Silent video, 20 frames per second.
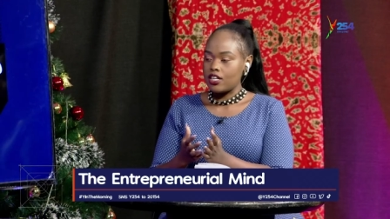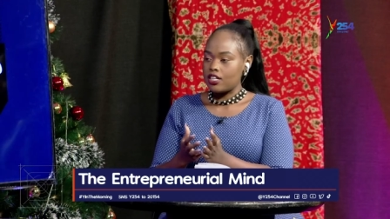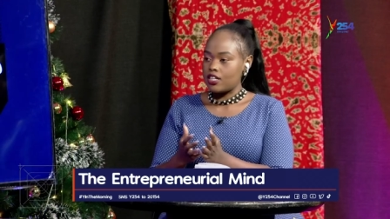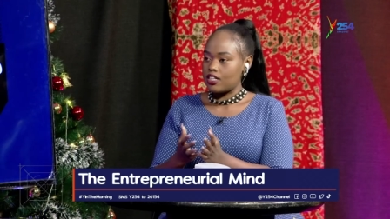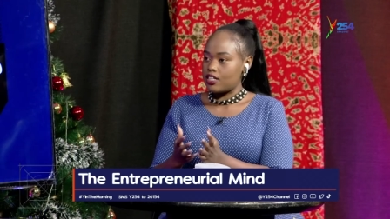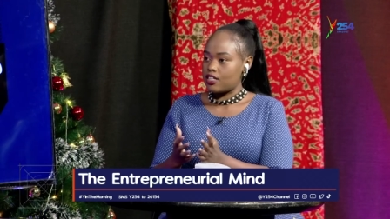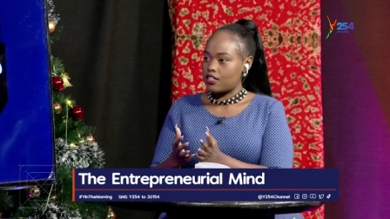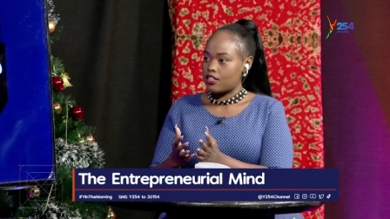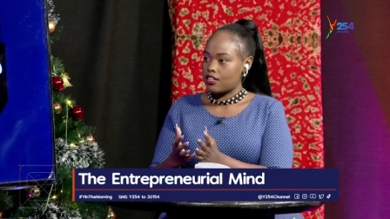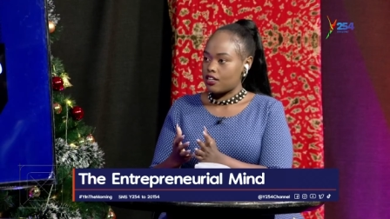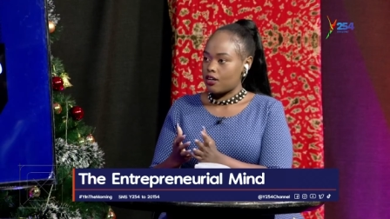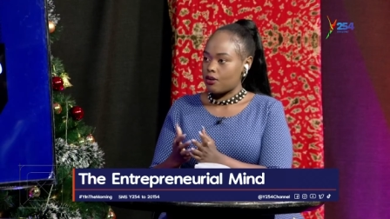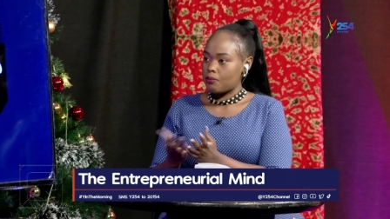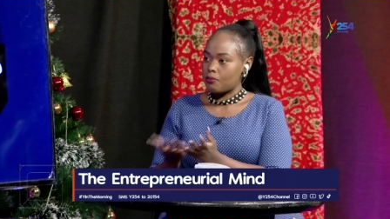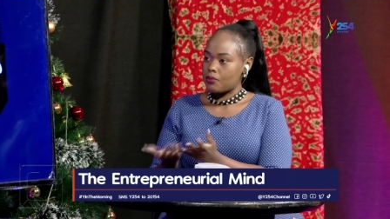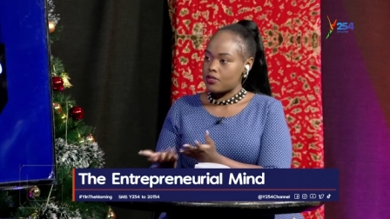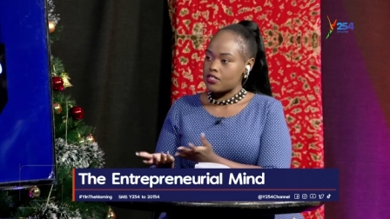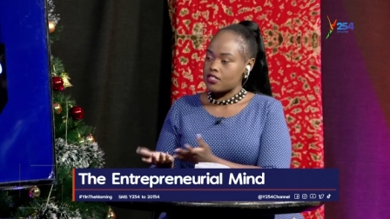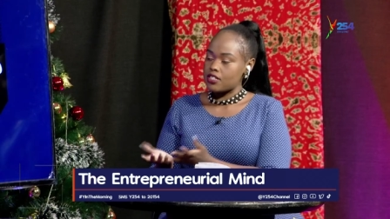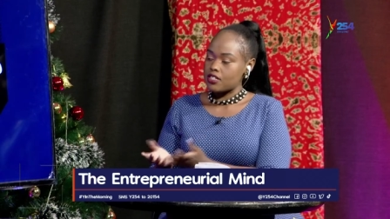in our
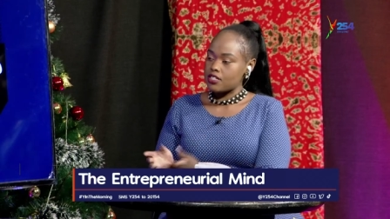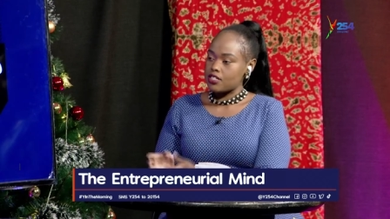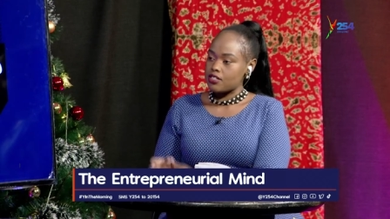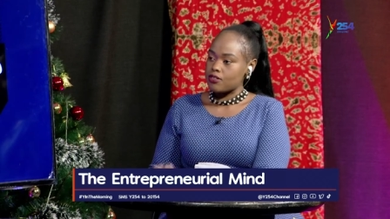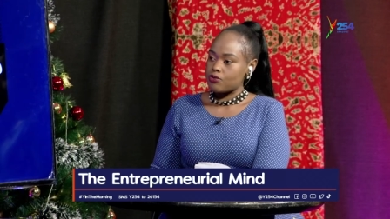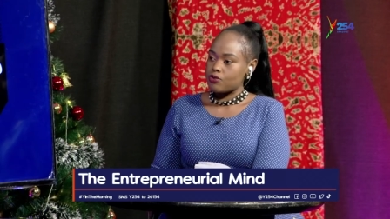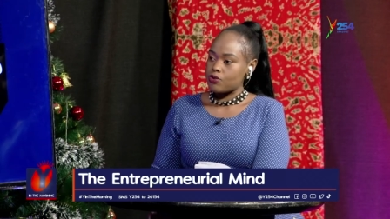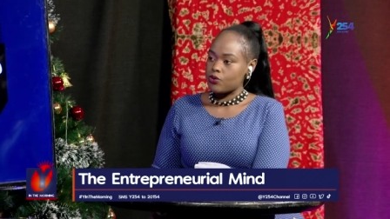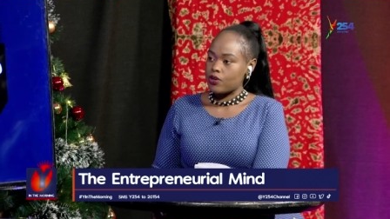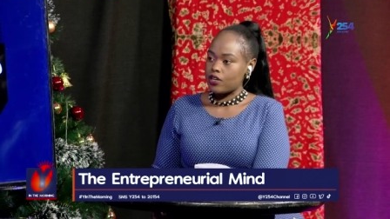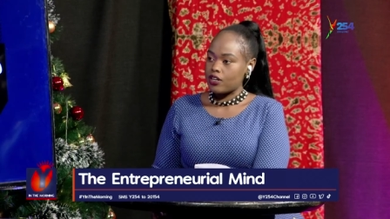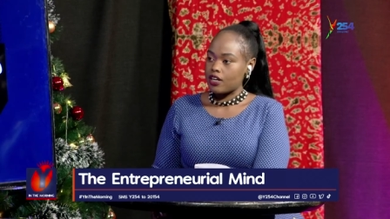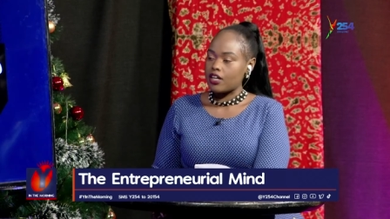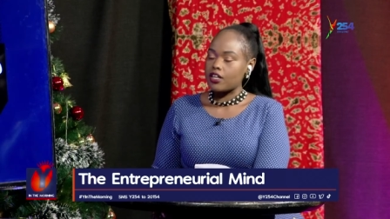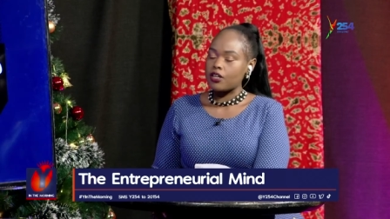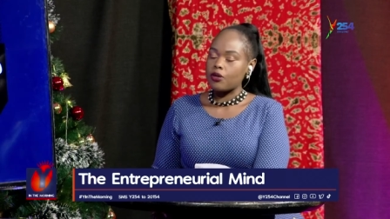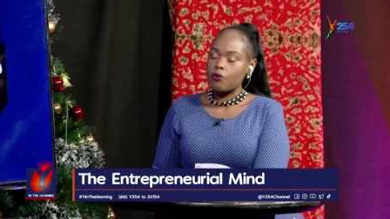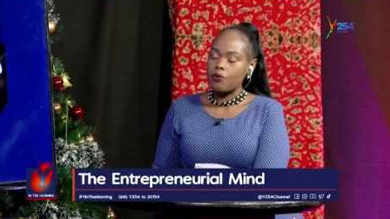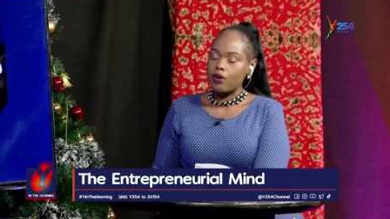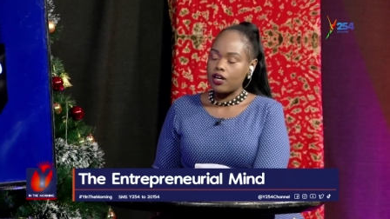business if we are
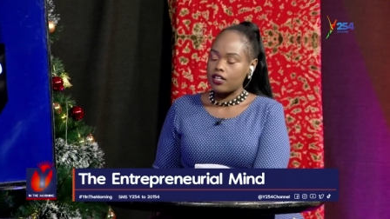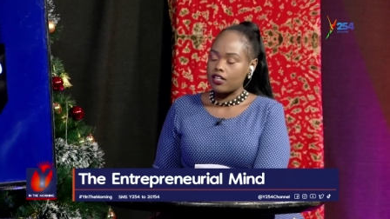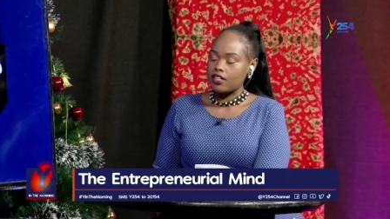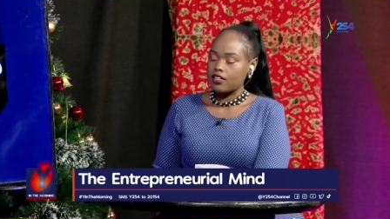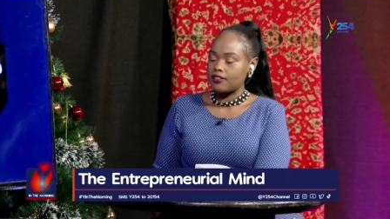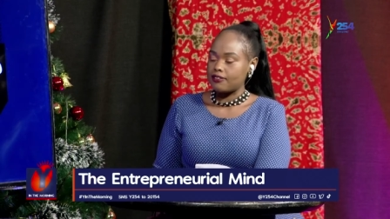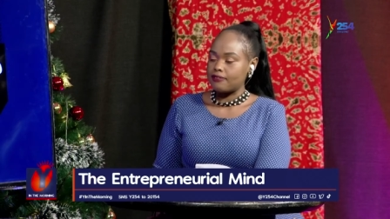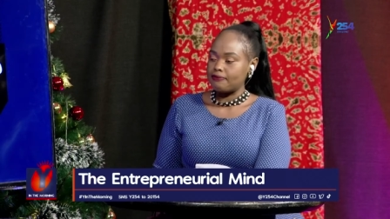running one.